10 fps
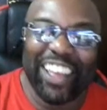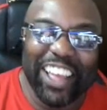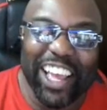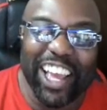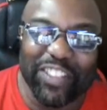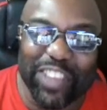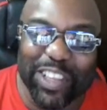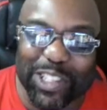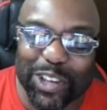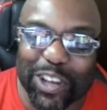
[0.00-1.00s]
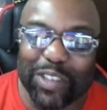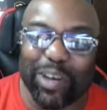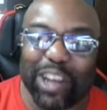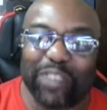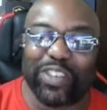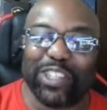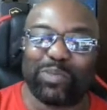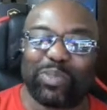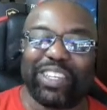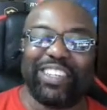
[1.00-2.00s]
After this, everybody finished
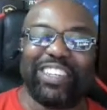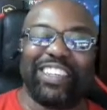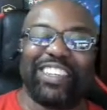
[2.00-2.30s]
bidding?